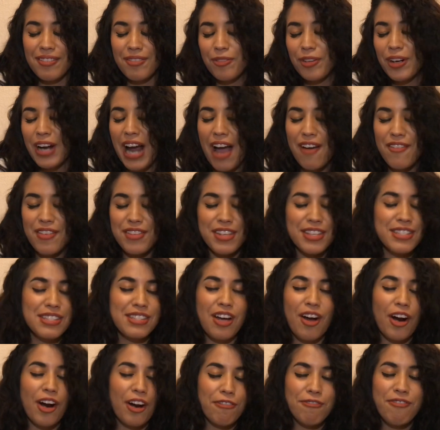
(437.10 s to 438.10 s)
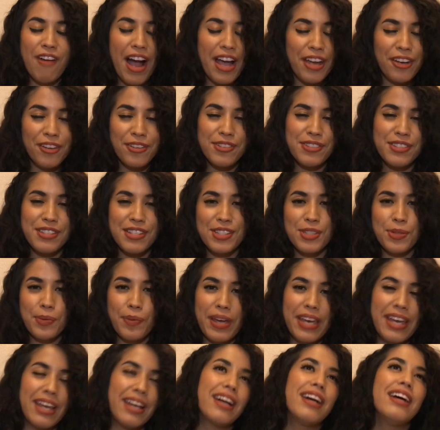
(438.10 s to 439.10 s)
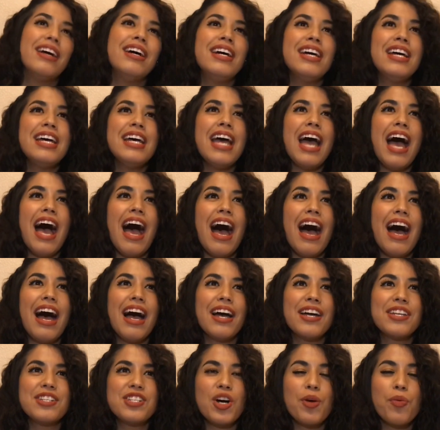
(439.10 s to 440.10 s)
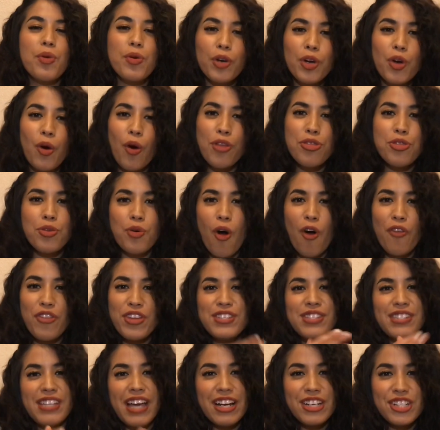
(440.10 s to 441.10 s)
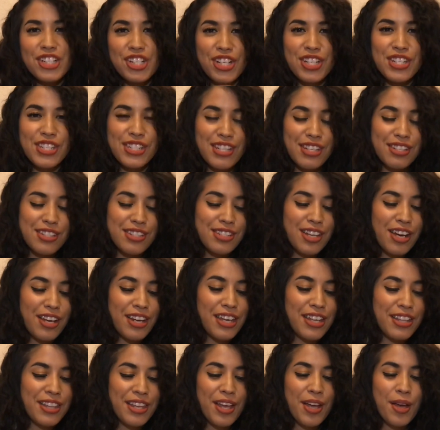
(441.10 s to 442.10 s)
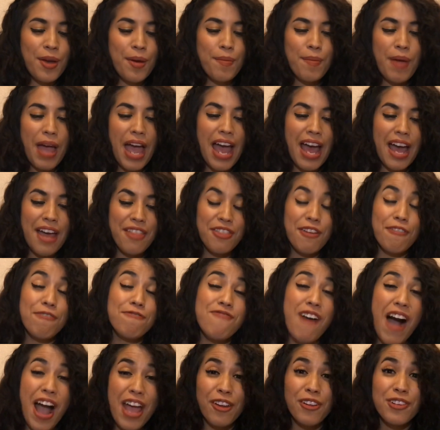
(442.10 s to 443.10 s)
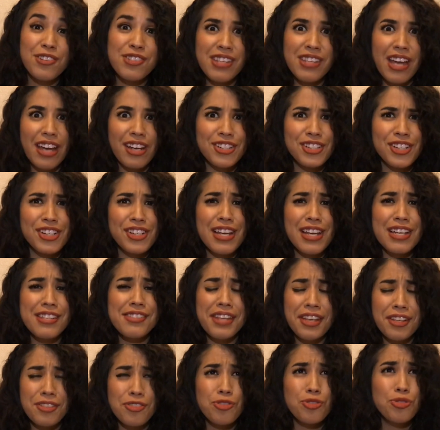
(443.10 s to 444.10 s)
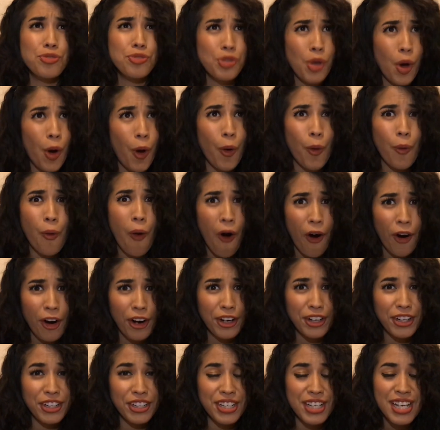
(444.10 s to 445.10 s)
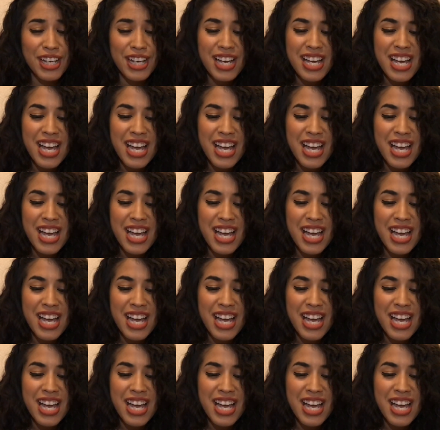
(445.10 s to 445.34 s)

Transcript: We're having this, our finals this week. And we were going through all these sections and studying them. And the final section is like so hard.